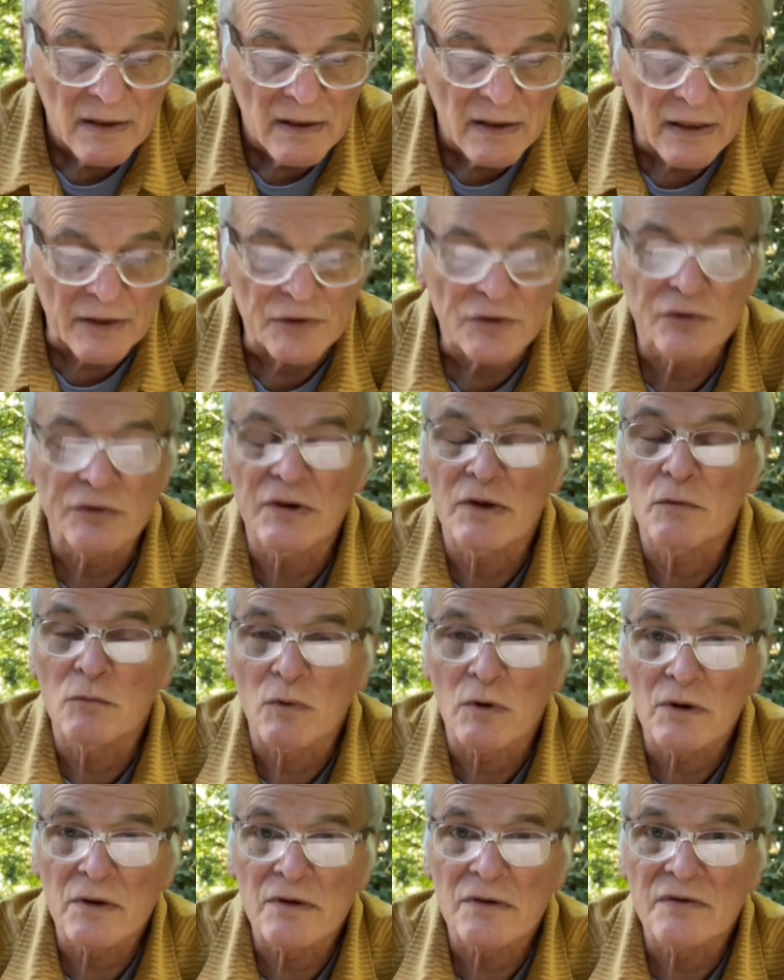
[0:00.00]
in using
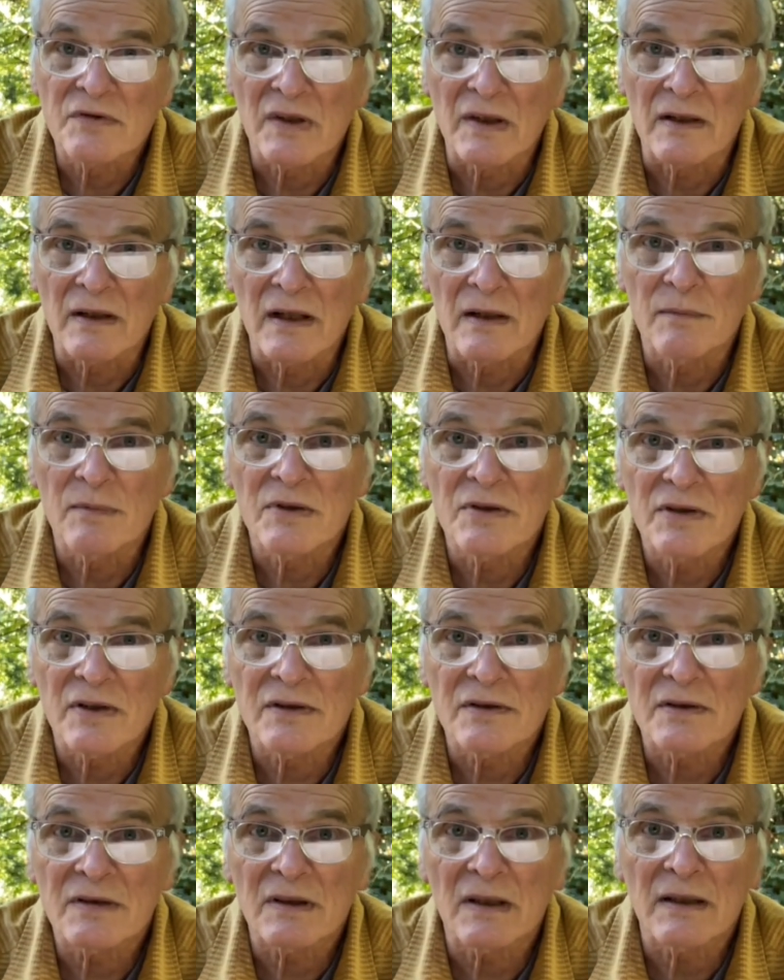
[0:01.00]
words and
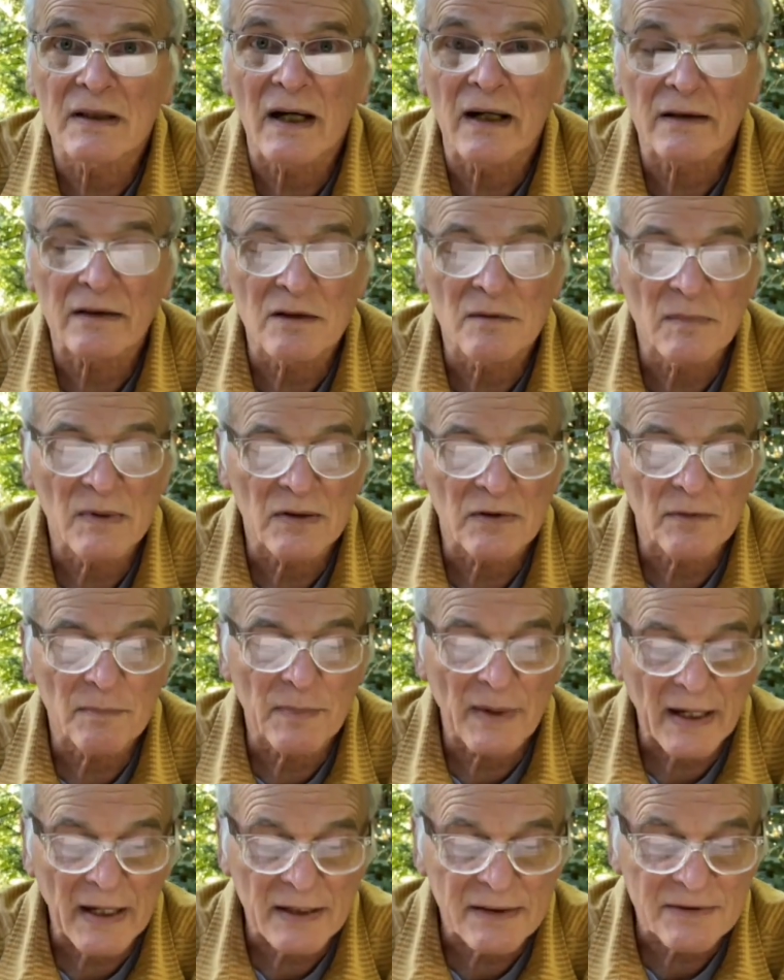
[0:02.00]
images to document the
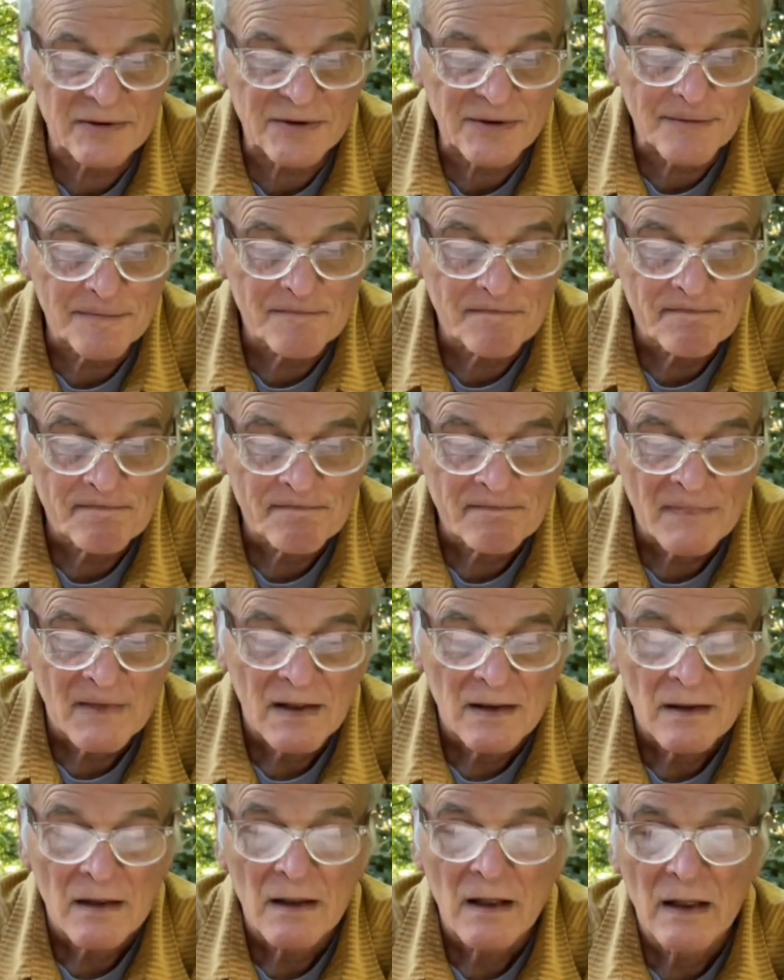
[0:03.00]
past.
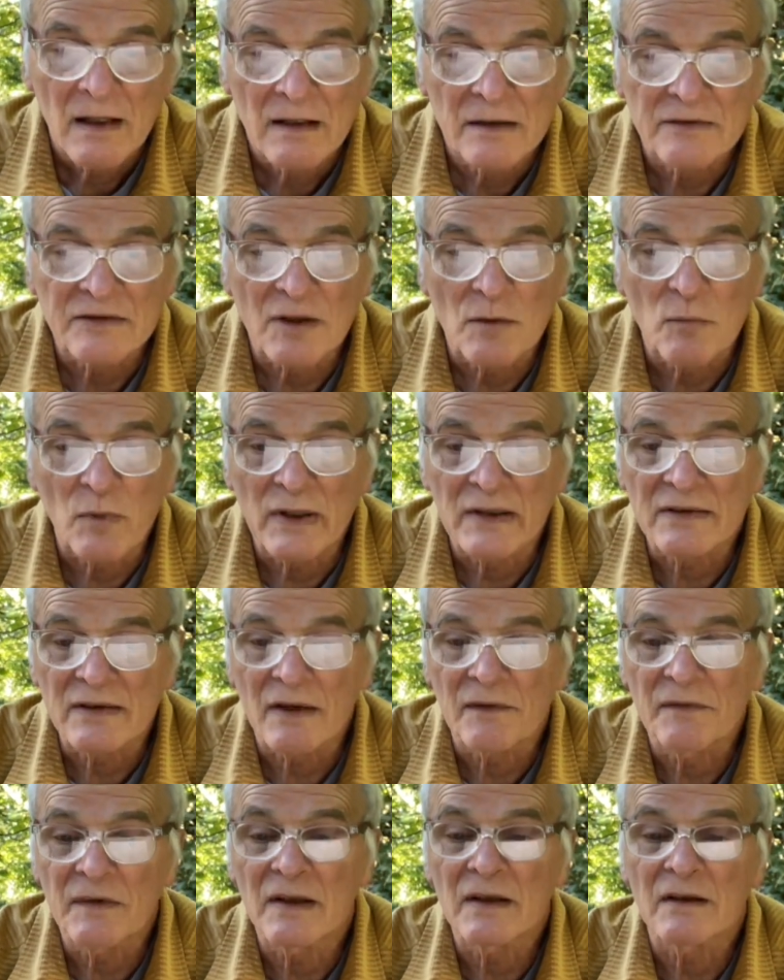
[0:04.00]
In some ways, I
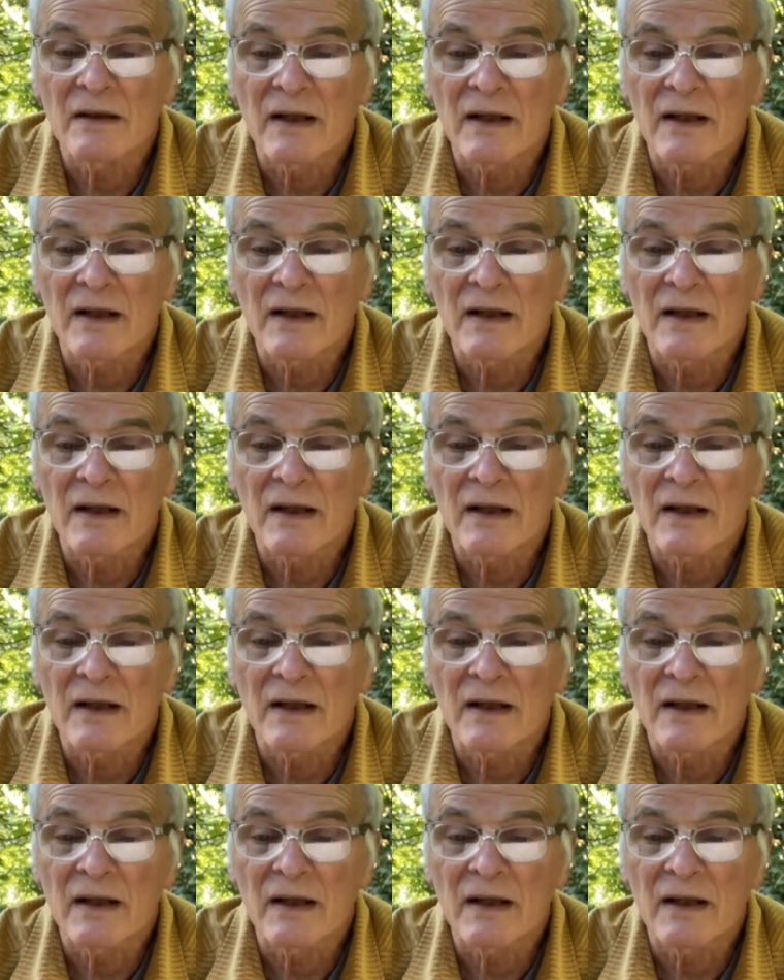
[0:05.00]
feel